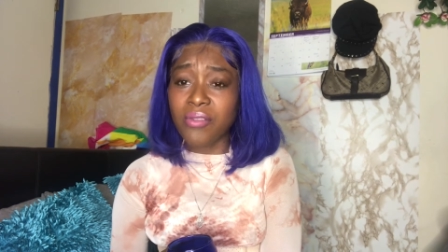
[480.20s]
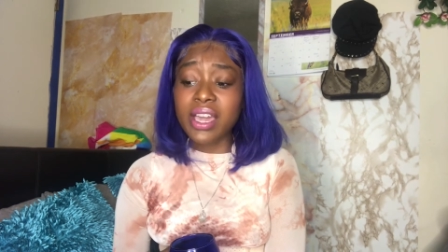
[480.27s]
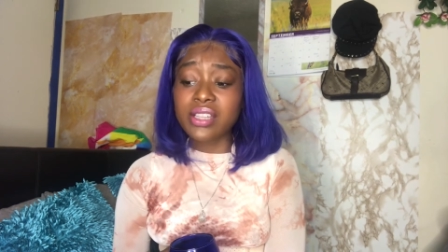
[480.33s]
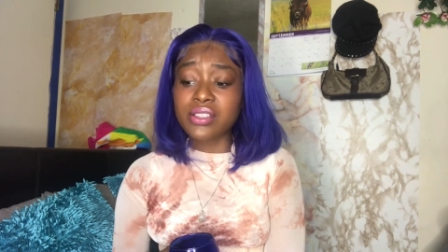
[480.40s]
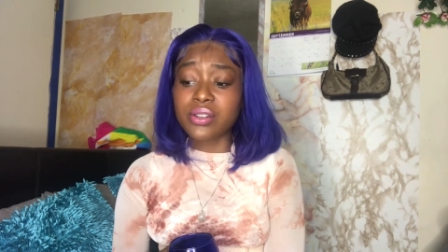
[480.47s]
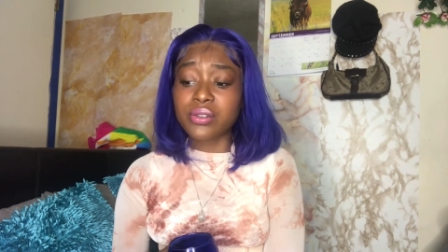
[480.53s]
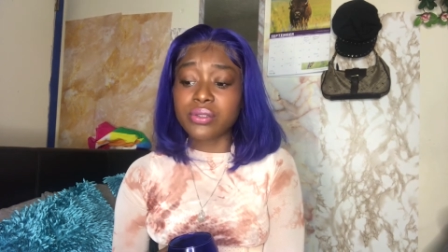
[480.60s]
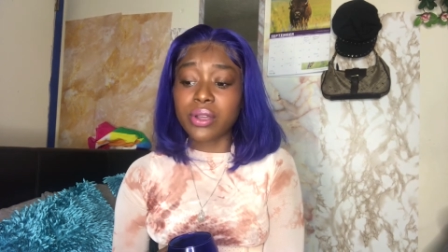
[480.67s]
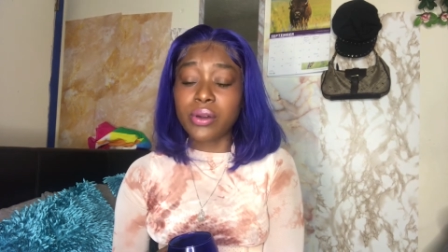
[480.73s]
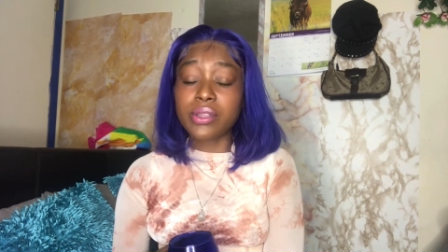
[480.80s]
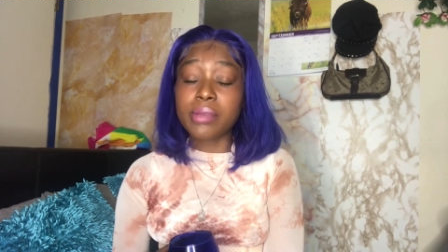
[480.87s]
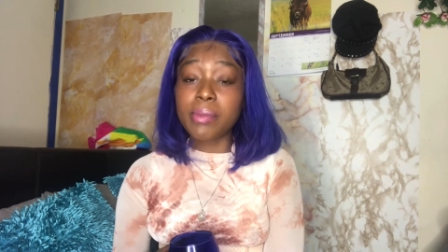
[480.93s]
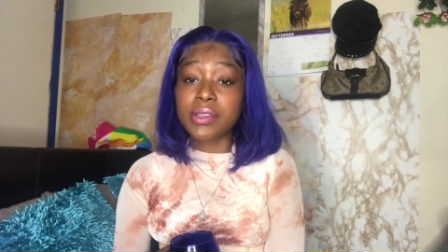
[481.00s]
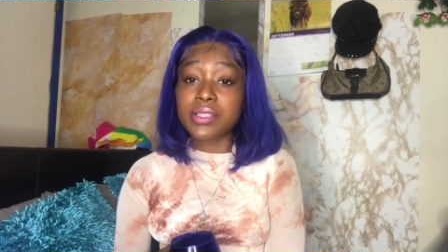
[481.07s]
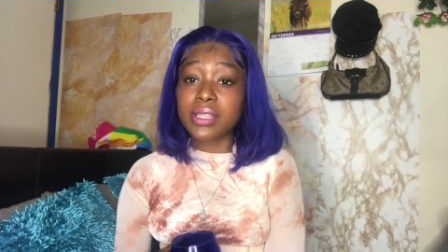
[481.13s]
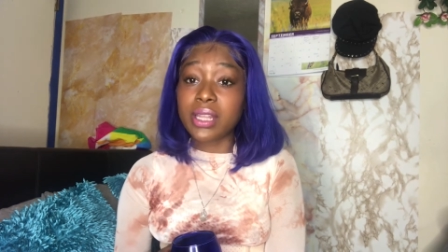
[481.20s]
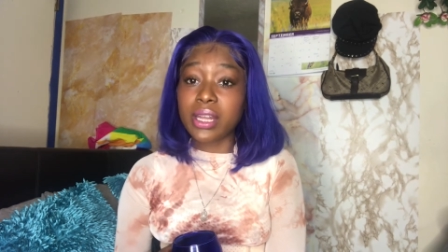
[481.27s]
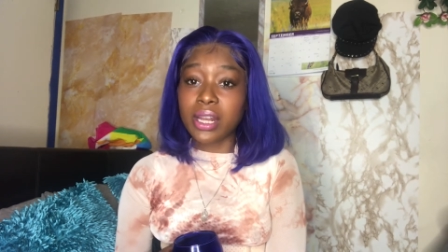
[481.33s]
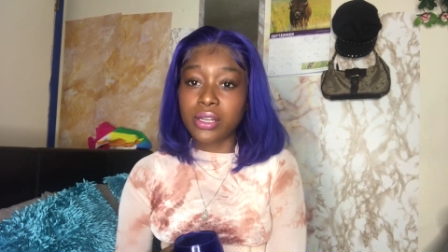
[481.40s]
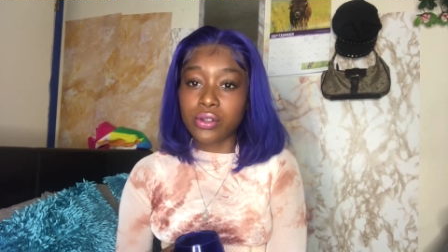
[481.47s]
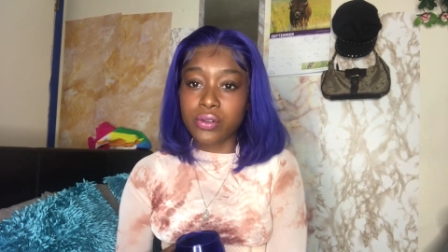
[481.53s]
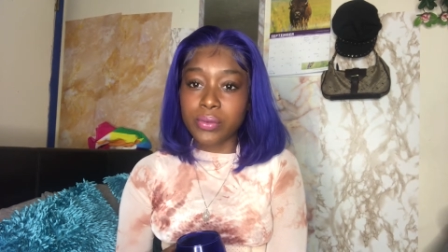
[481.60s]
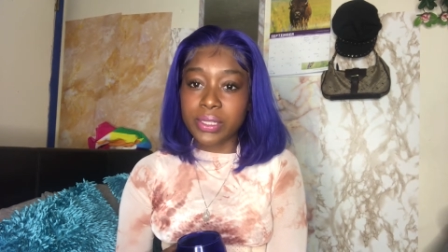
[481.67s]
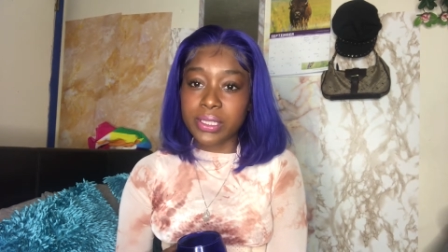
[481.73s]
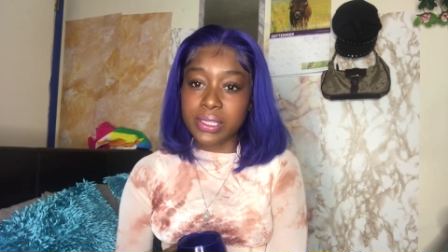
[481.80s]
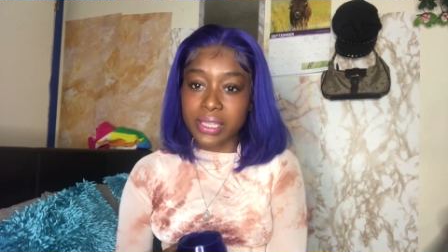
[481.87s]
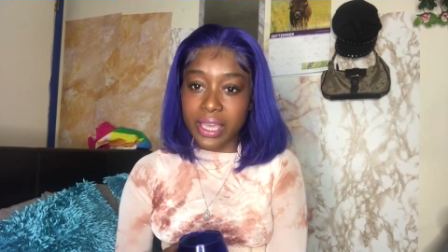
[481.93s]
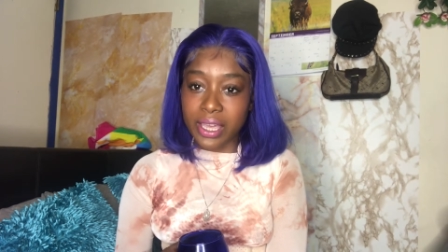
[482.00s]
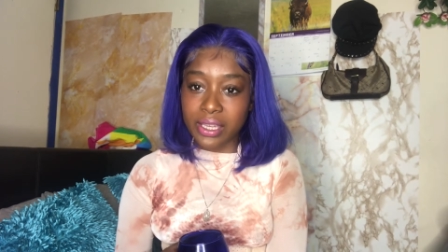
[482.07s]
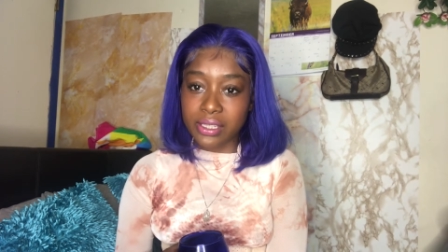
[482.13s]
Yeah, so the only person that I knew was his
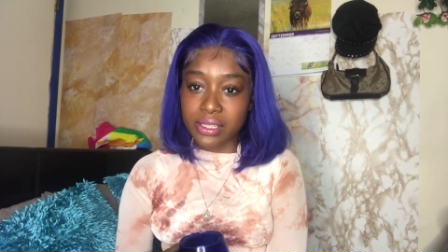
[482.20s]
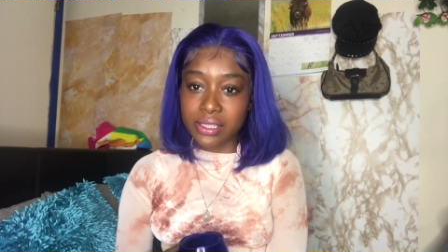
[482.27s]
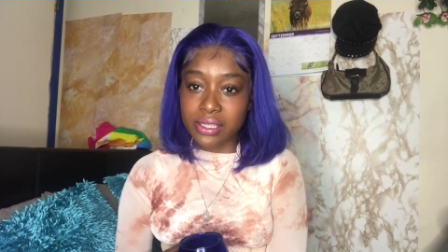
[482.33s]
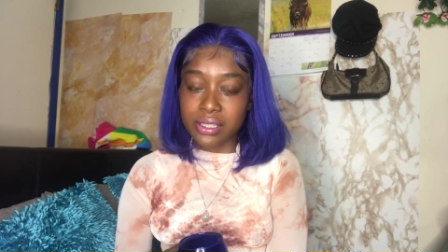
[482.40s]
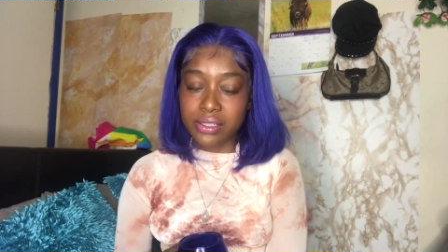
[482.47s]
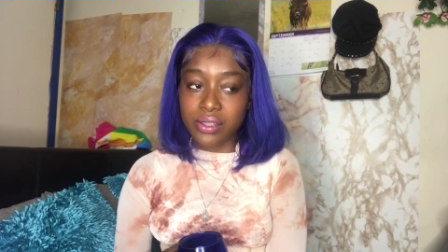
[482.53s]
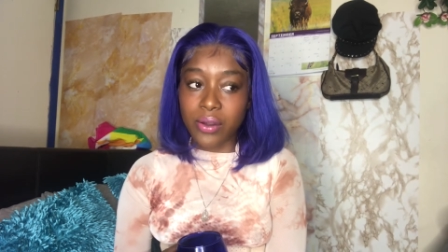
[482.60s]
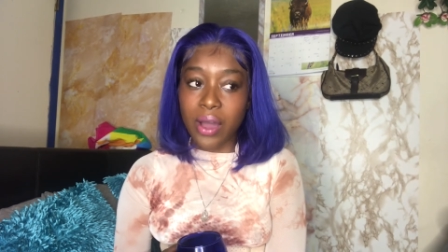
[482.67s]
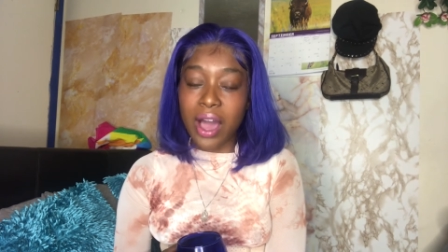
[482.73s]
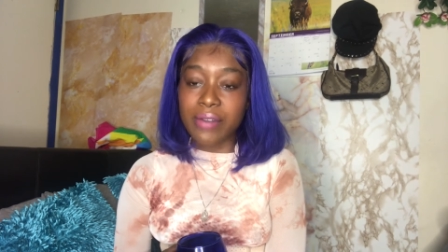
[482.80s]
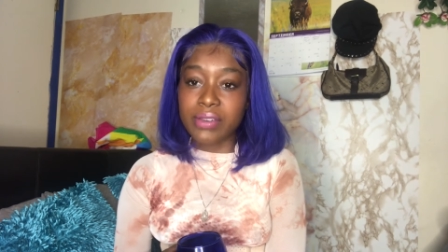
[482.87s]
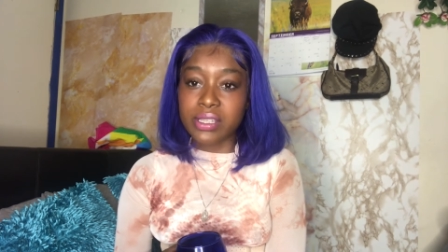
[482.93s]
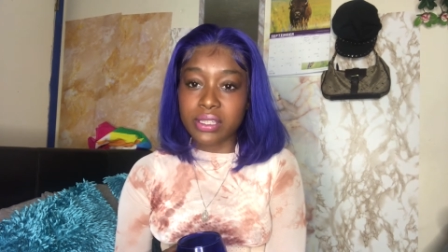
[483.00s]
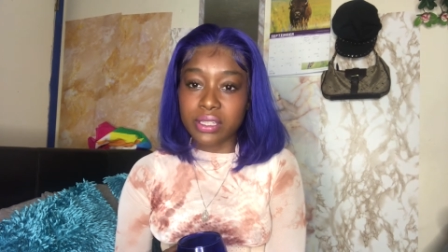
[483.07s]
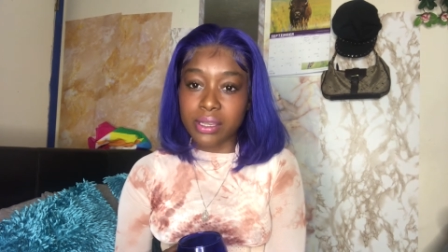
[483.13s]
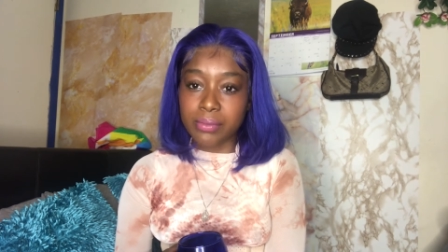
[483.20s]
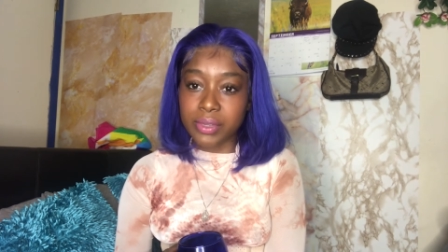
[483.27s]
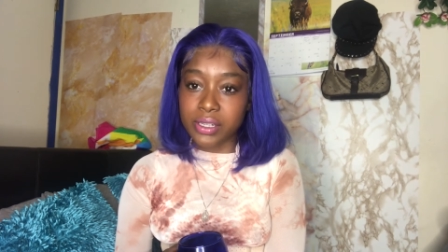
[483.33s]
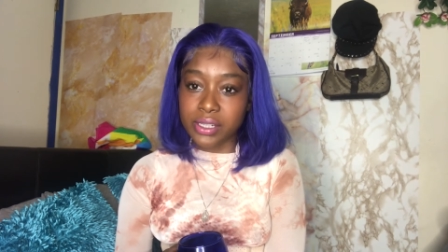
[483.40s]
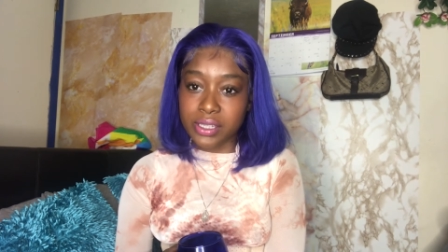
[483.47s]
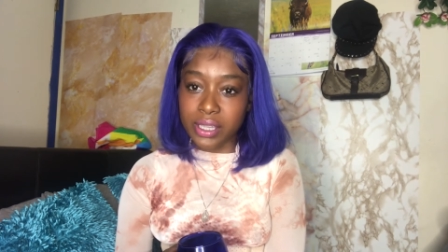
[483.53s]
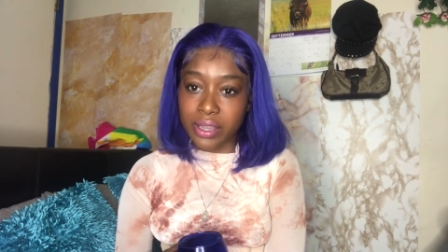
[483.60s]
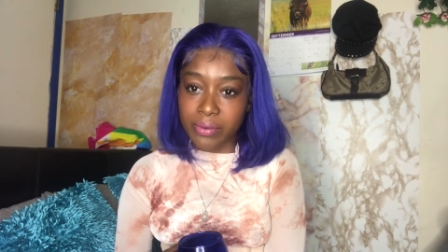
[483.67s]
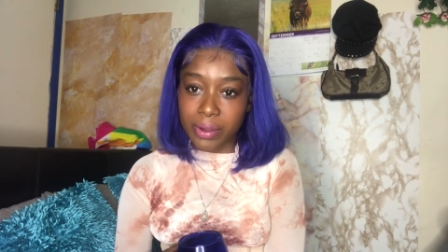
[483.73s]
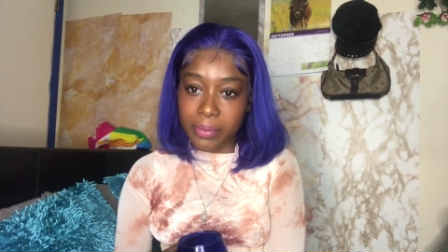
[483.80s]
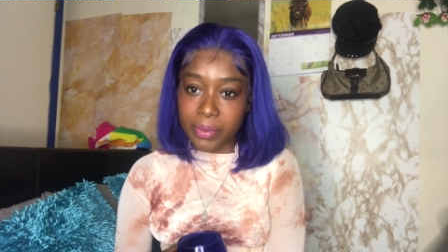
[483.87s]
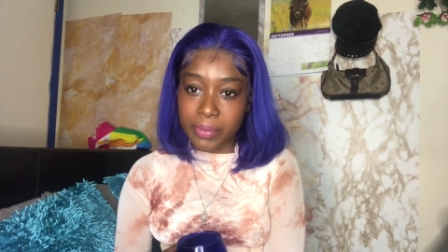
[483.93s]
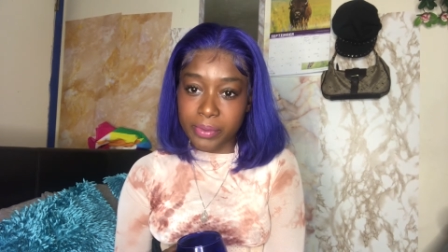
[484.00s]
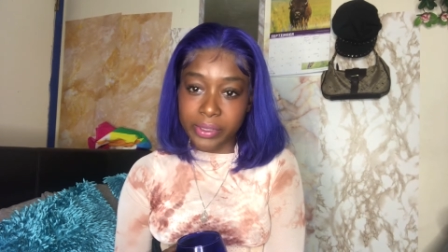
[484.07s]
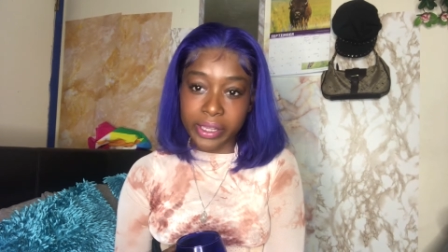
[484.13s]
ex. So obviously I'm going to stay around
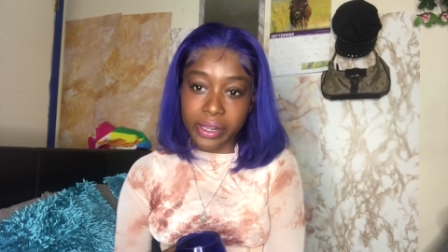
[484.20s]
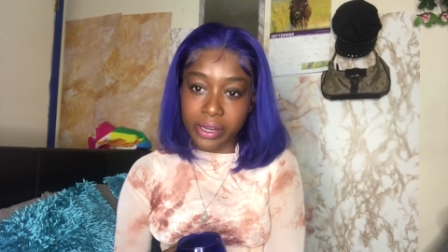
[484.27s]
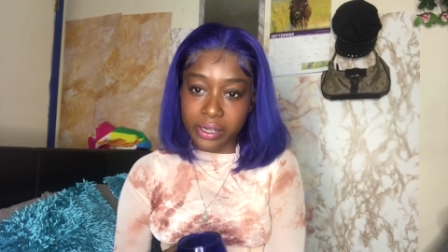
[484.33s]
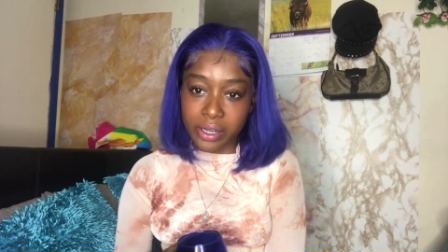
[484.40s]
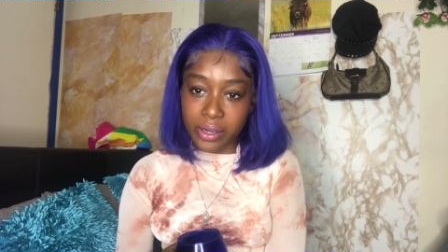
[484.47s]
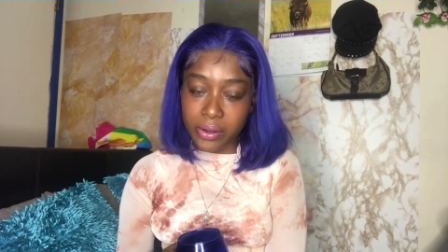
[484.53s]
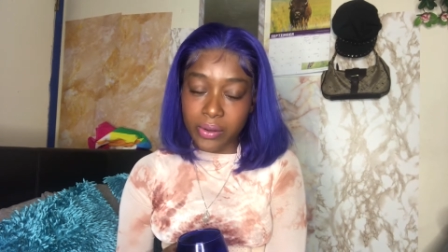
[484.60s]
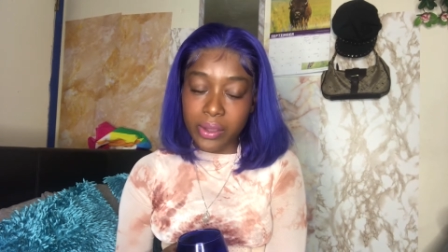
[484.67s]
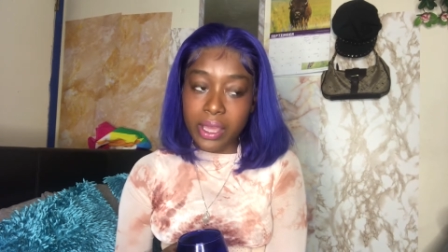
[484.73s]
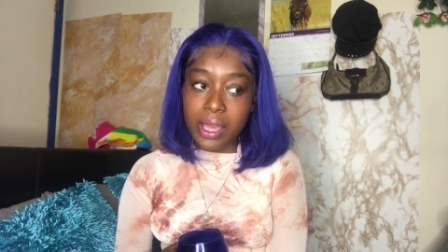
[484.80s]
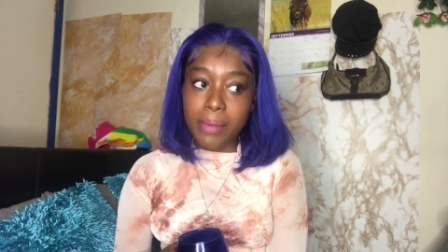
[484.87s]
people that I know.